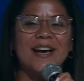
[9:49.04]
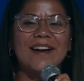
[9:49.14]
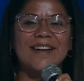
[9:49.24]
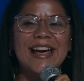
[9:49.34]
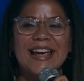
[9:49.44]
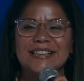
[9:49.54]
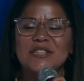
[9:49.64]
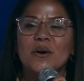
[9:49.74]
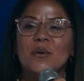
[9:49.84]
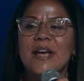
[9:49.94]
All right,
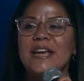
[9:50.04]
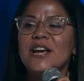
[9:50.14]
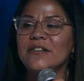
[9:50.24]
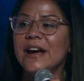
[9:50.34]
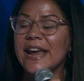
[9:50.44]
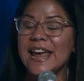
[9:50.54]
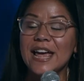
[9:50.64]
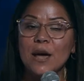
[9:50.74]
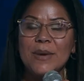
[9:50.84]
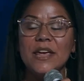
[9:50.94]
so here
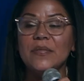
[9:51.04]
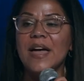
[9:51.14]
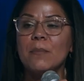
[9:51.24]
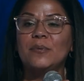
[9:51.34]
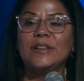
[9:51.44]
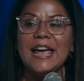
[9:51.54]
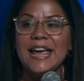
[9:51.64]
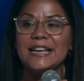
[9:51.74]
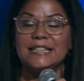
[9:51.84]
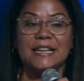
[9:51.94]
I am in that
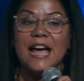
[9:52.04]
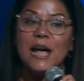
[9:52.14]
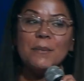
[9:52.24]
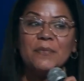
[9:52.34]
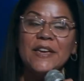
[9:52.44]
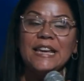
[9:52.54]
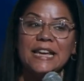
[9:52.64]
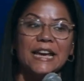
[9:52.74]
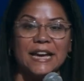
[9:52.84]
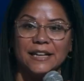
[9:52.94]
place, and I'm
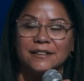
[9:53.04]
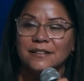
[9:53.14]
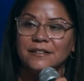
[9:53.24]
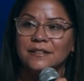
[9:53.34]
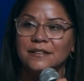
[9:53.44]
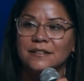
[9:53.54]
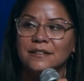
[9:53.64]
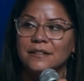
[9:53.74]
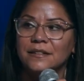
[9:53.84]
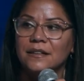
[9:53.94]
thinking,
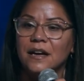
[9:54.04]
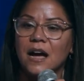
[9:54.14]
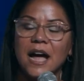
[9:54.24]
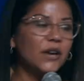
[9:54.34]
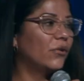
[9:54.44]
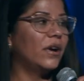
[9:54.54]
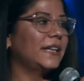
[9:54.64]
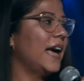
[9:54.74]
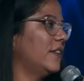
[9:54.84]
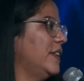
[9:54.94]
I crawled
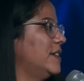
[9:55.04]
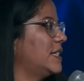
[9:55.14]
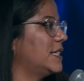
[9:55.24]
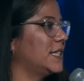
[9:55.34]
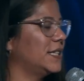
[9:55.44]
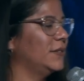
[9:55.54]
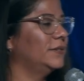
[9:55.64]
out of this.